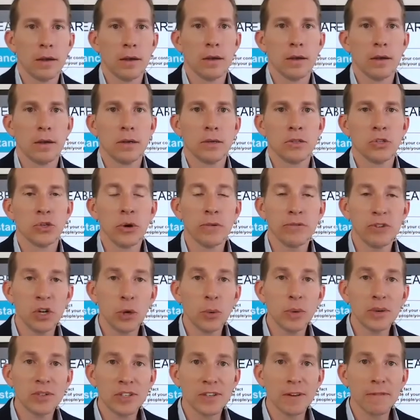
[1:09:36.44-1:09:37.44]
So if she
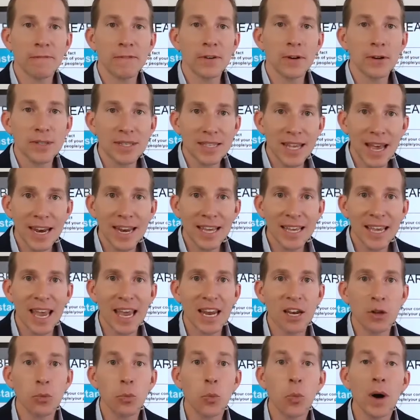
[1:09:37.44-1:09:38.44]
wants to feel
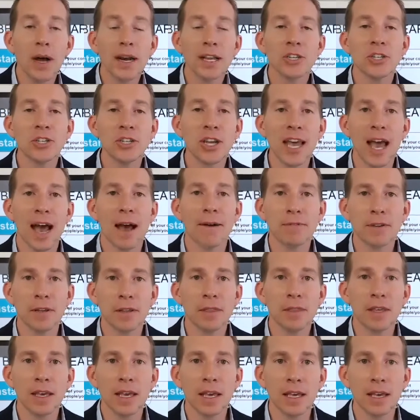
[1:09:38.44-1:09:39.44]
dedicated, what does she have to
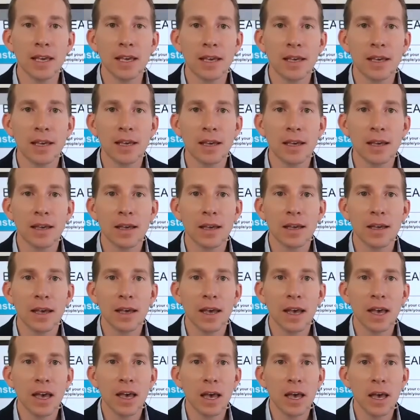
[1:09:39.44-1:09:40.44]
think?
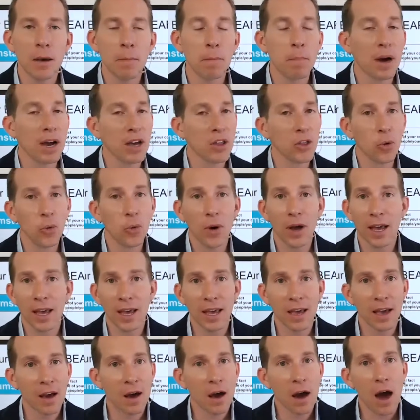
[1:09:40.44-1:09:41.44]
And by the way,
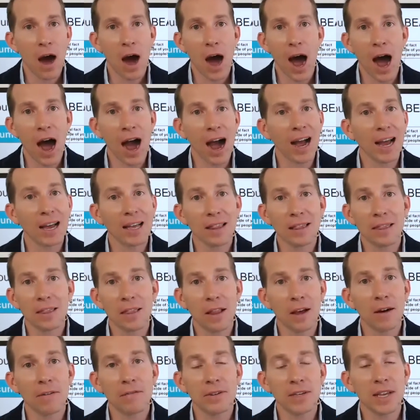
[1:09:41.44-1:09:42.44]
I
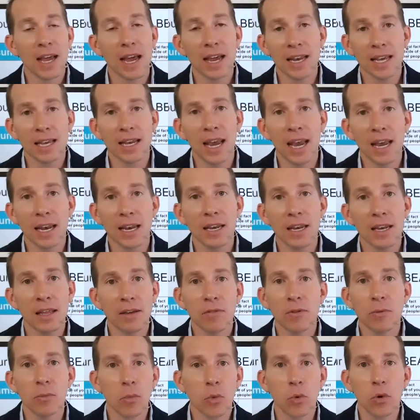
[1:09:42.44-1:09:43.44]
love dedicated even
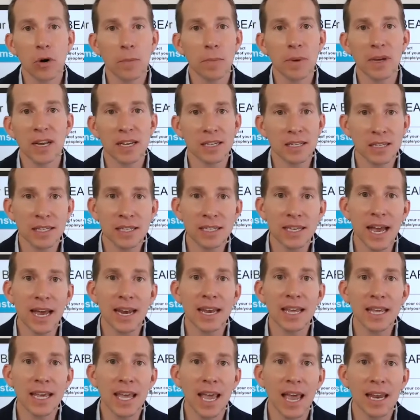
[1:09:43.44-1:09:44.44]
more because
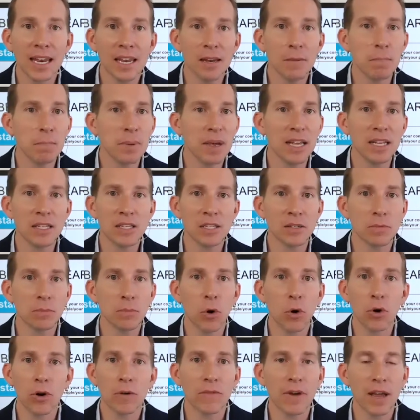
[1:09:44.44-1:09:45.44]
dedicated beats
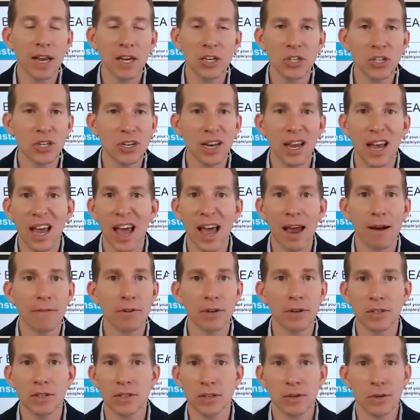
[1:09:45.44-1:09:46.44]
motivation every
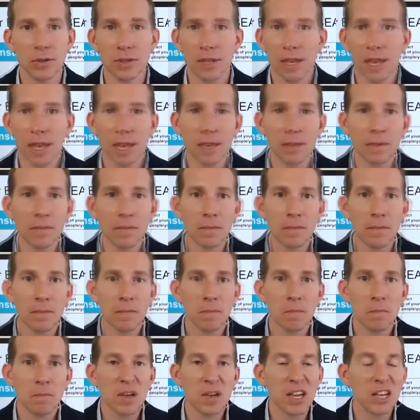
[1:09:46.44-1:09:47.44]
single day.
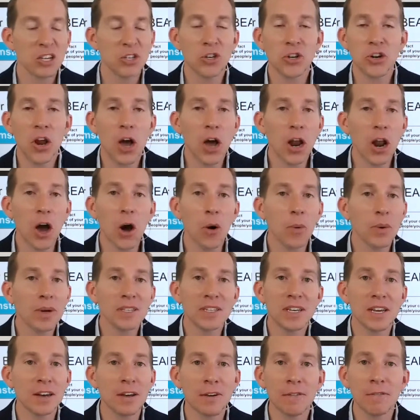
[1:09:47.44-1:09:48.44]
Because you're not always
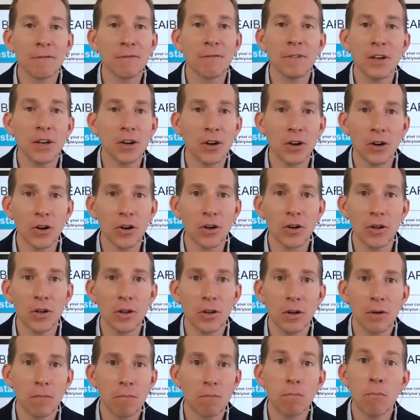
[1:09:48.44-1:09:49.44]
going to feel
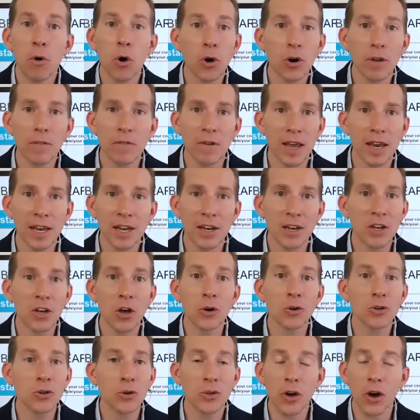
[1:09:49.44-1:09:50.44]
motivated to go
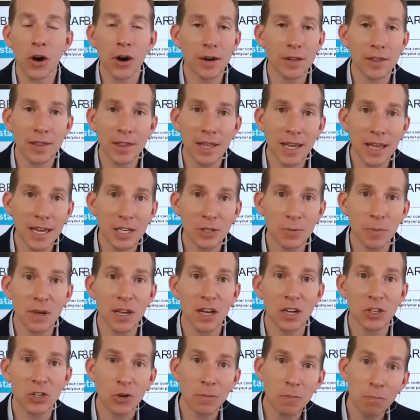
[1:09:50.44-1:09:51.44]
do the hard things
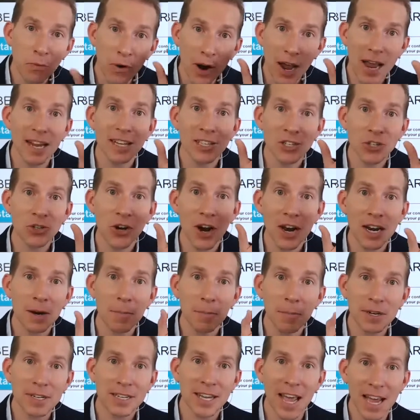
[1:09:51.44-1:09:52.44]
because your brain's trying to
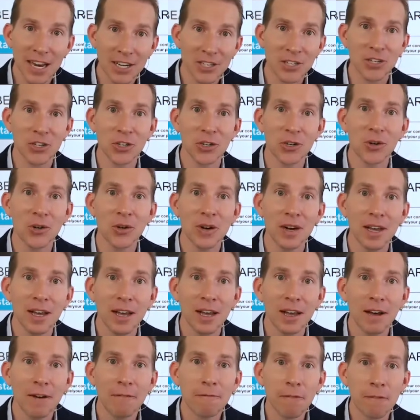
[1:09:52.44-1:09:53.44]
protect you
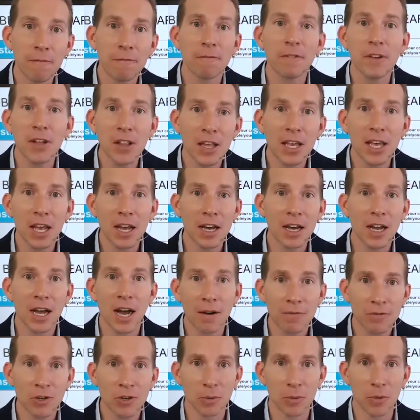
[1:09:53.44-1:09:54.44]
from feeling
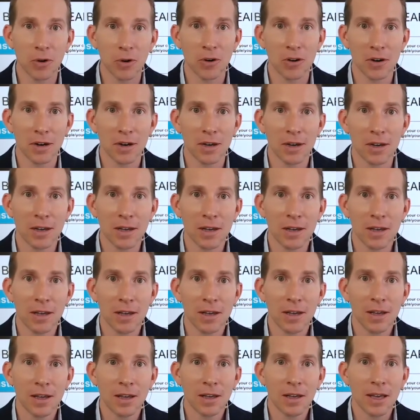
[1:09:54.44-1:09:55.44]
uncomfortable.
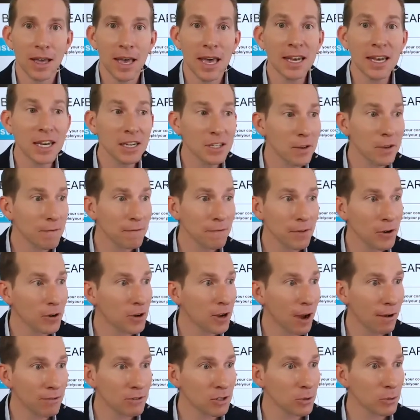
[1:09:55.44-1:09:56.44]
It doesn't feel
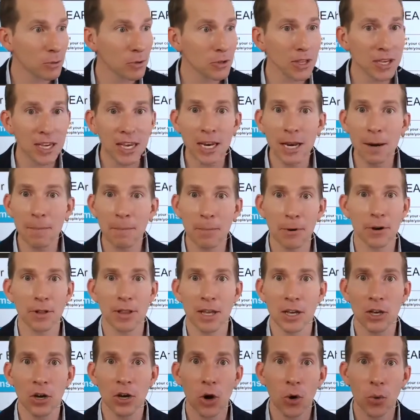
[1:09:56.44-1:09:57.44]
comfortable to get up early
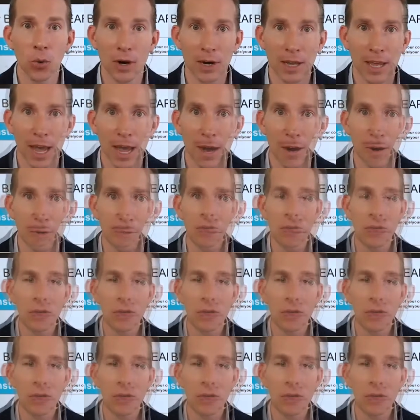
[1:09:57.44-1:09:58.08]
and go work out.